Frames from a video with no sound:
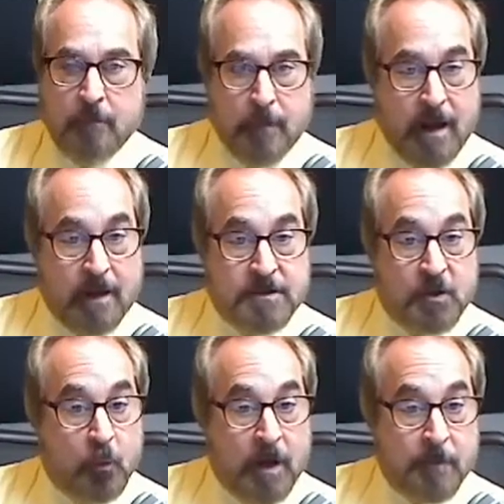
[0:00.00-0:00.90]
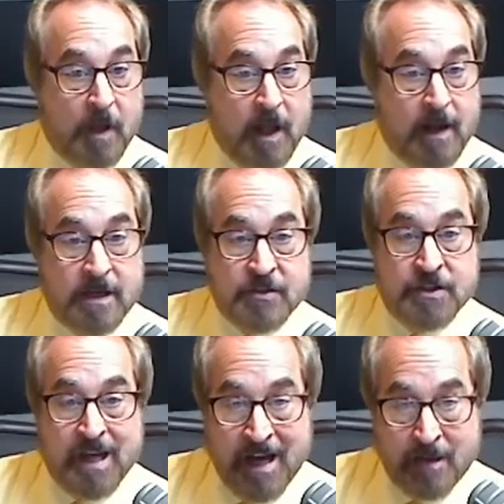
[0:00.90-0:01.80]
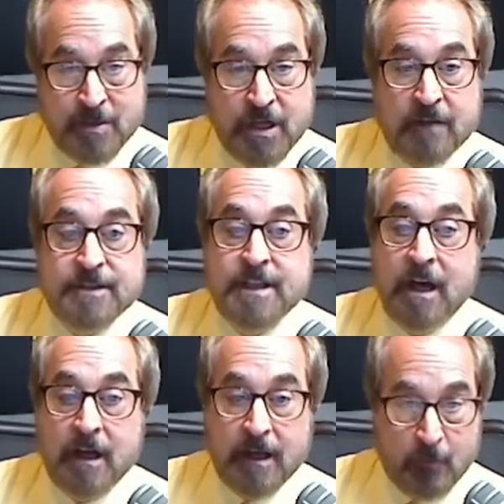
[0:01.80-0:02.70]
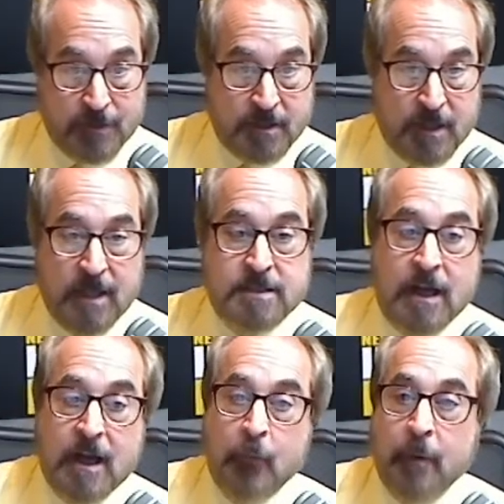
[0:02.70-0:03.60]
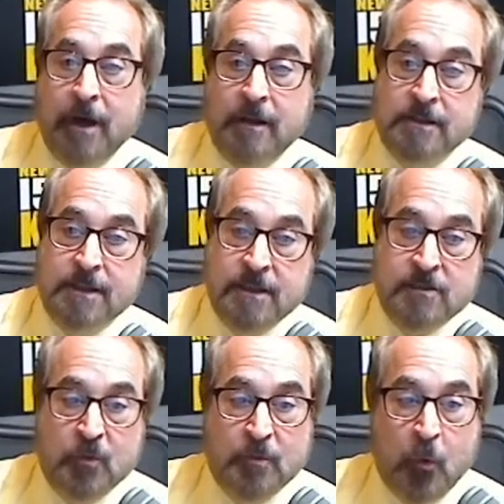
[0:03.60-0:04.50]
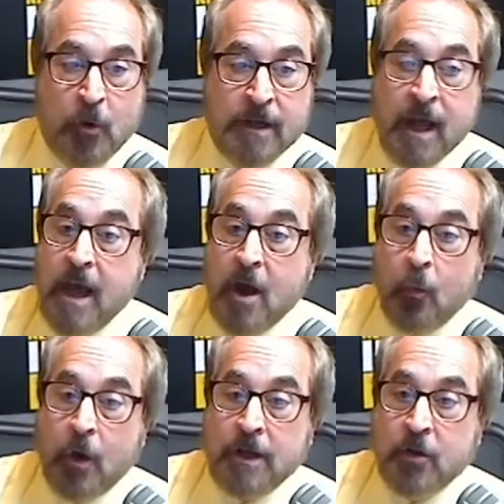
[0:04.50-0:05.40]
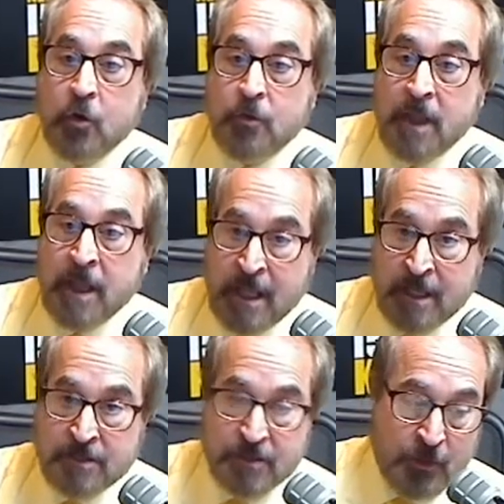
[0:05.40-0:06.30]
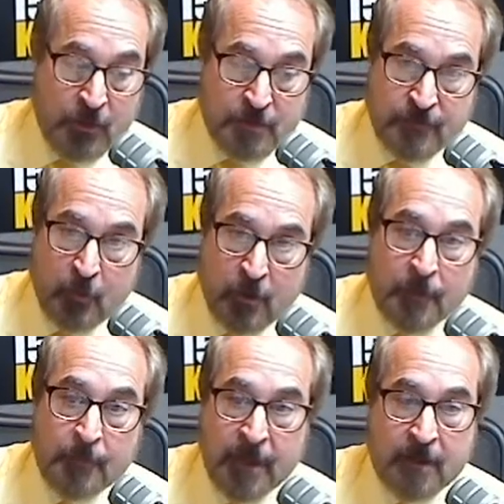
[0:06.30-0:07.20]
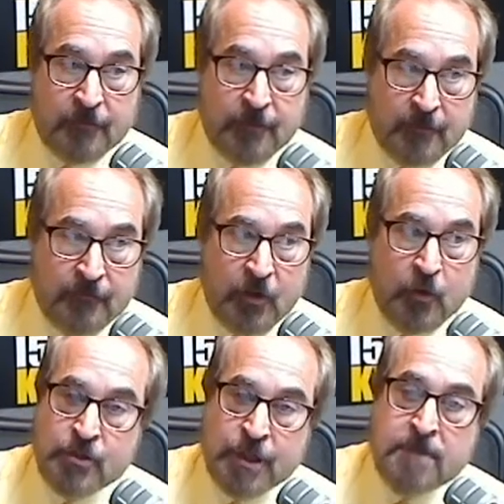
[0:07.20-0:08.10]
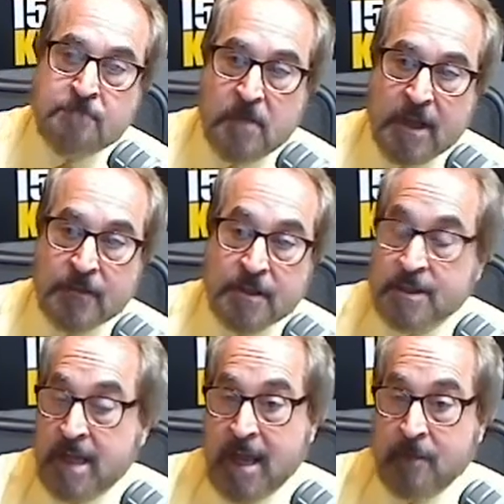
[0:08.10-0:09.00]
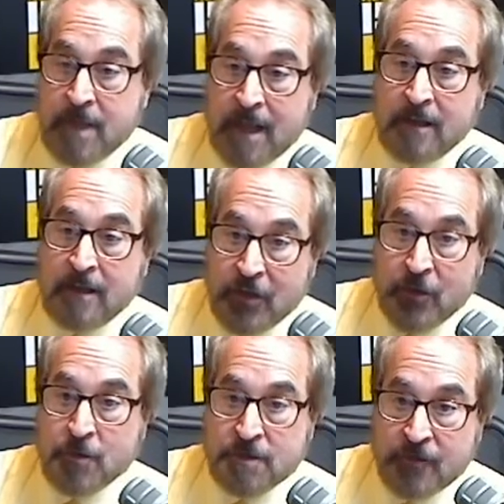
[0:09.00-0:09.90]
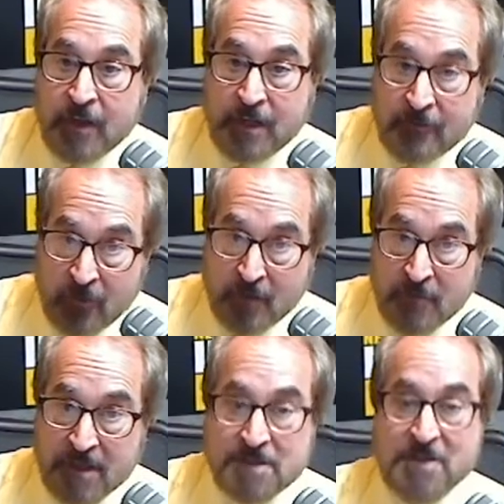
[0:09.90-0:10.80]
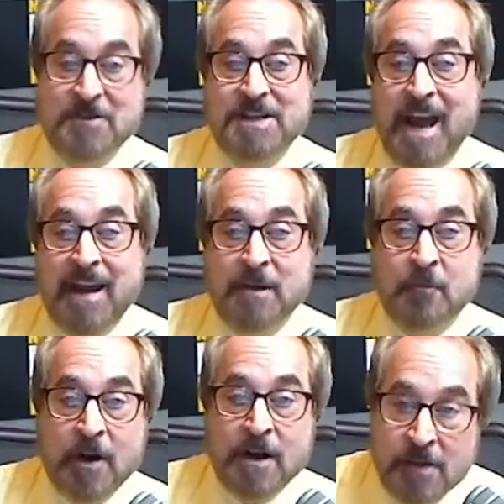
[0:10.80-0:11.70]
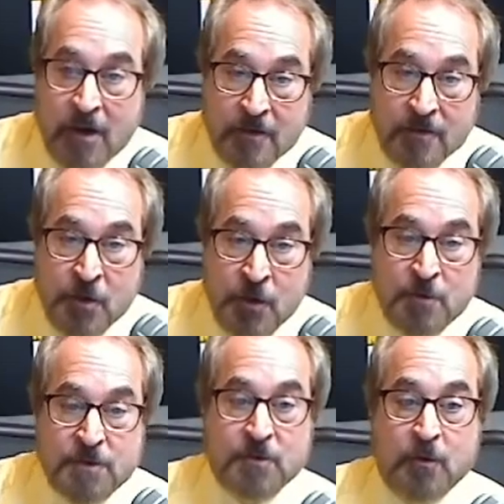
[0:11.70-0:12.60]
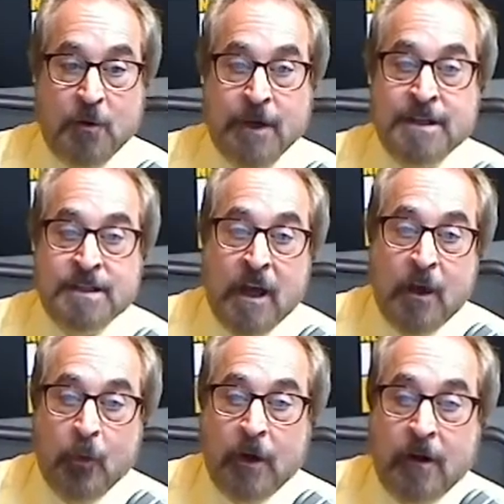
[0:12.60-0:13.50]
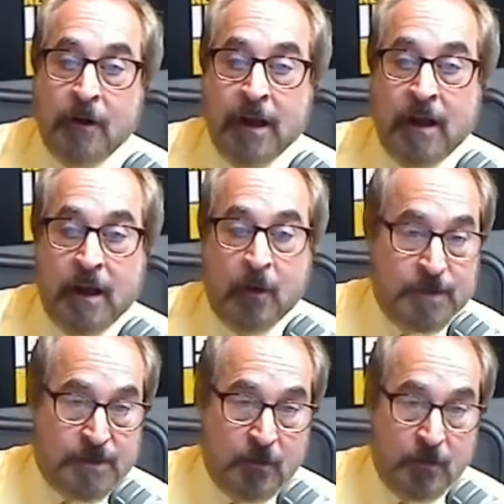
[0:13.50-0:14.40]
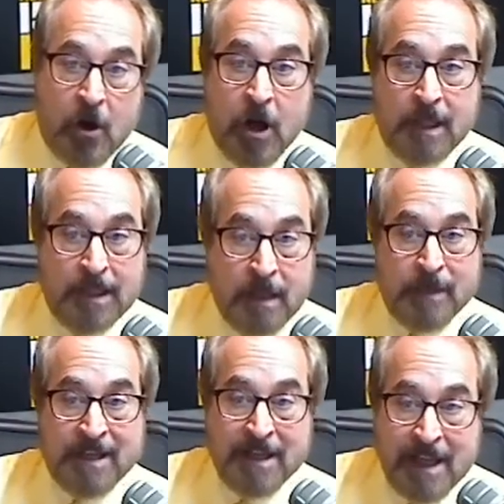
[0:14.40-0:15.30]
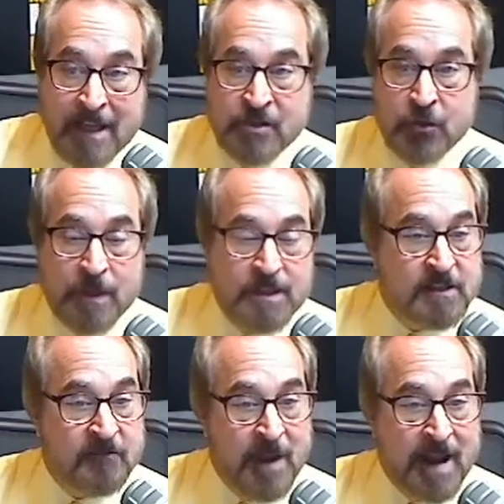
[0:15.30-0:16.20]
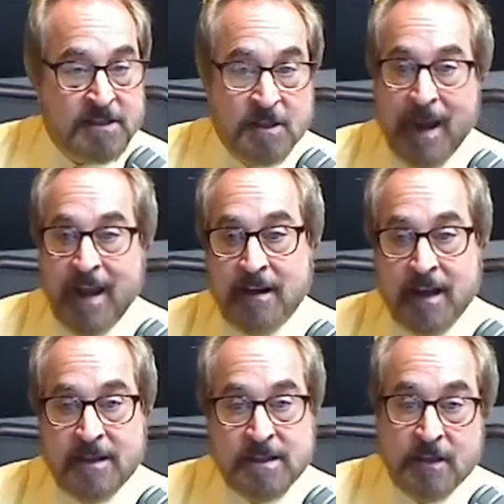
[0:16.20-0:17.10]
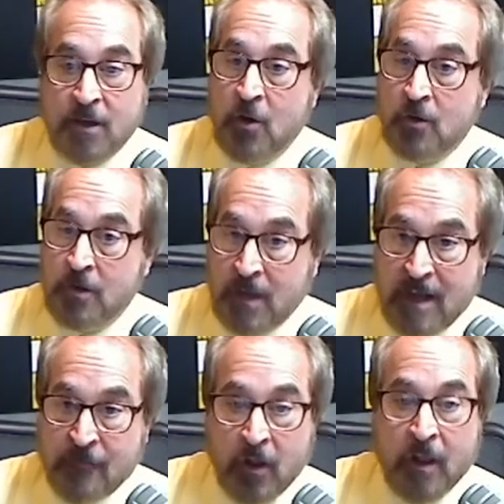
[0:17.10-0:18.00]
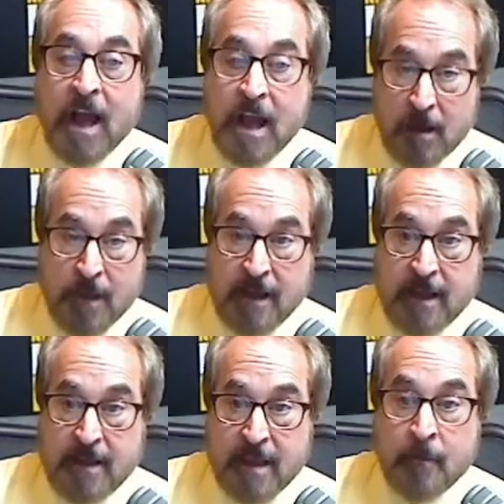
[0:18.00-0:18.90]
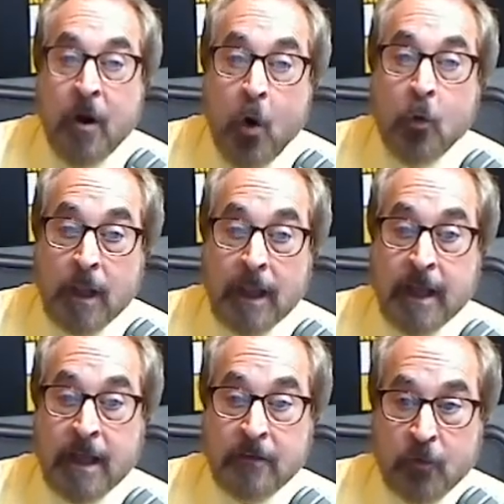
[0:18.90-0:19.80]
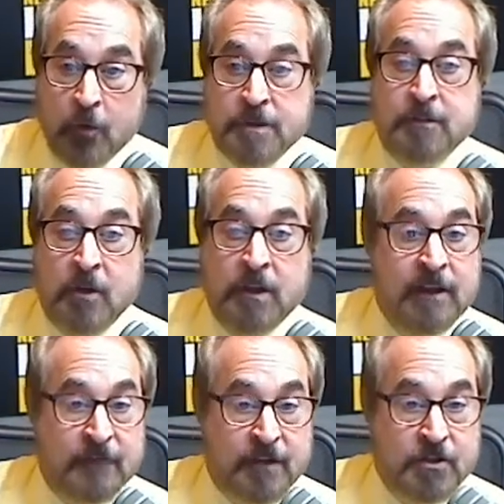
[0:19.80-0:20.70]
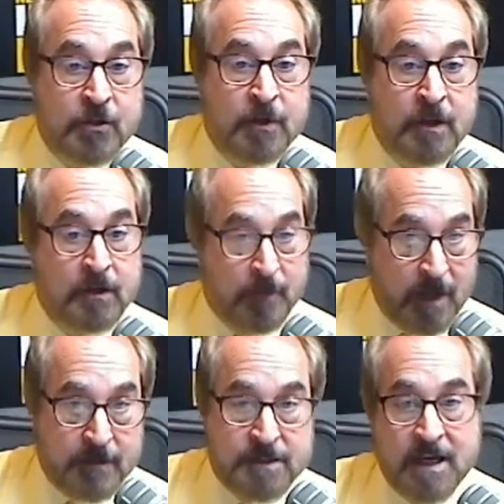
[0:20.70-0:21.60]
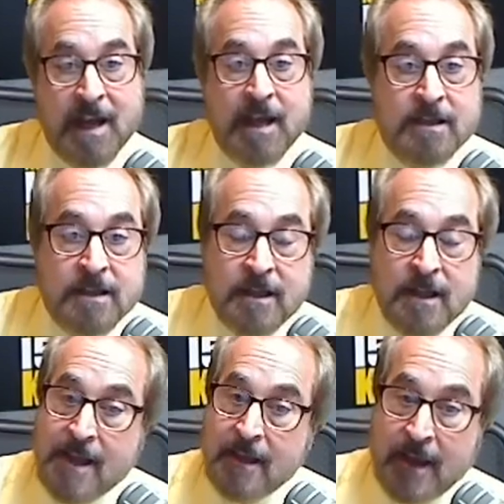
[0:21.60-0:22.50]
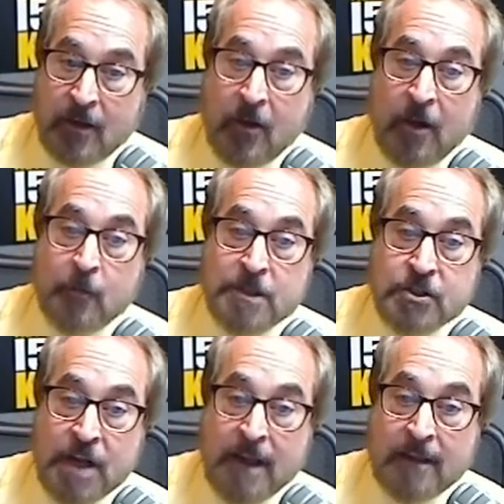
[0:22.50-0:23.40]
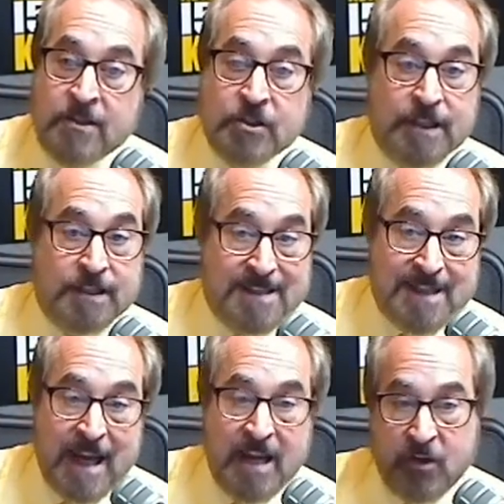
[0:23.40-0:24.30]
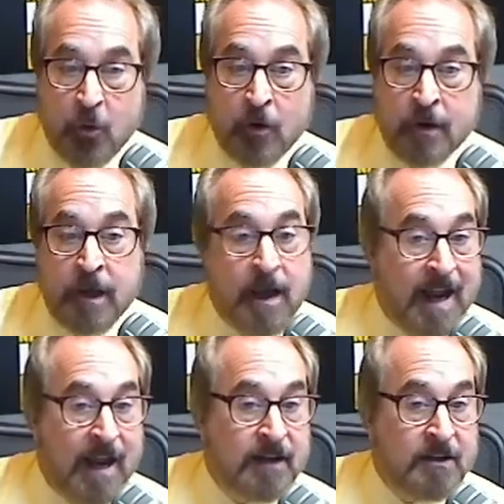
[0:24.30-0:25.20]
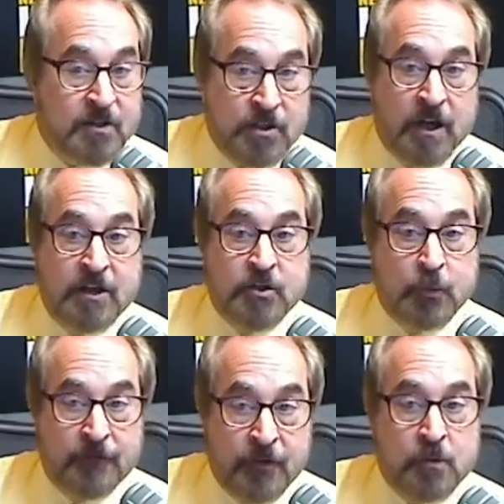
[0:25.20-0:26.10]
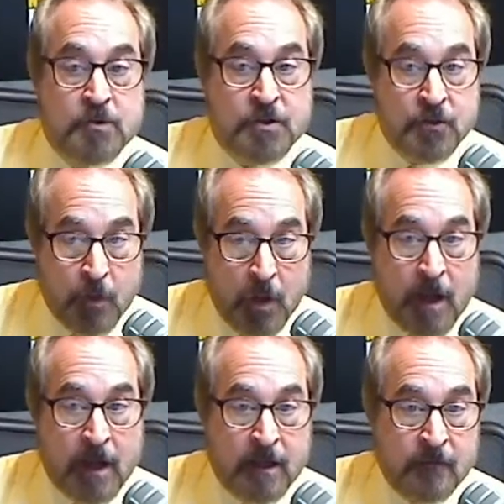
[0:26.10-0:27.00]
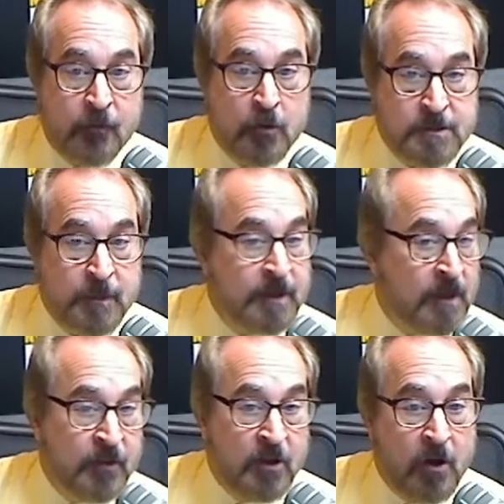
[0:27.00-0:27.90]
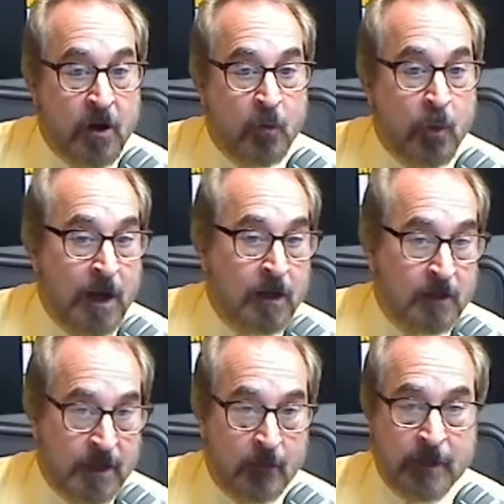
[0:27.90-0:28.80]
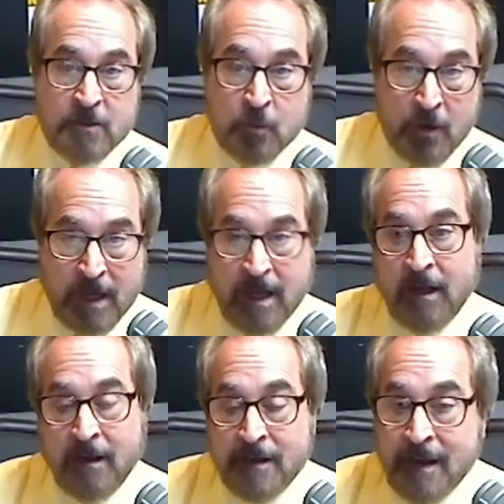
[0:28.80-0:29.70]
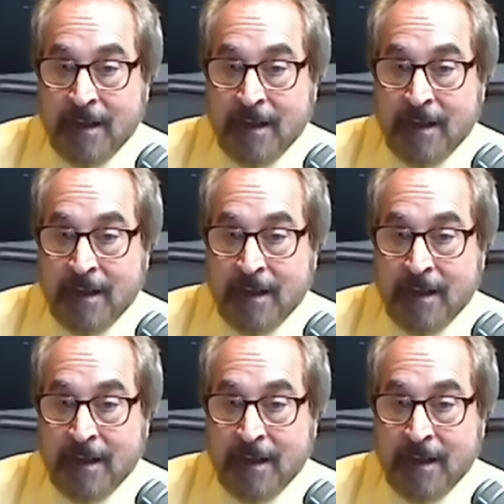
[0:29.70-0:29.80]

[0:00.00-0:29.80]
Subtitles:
Mask whiplash. I'm Jeff Stein with today's Iowa Politics Report. One could be excused for a bit of confusion. In the same daily news feed from the Associated Press are two stories regarding Iowa's new law limiting issuance of mask mandates at the local level, making them only enforceable if issued by the state. That law was challenged in state court, and a judge refused to block enforcement of the law while hearings were held.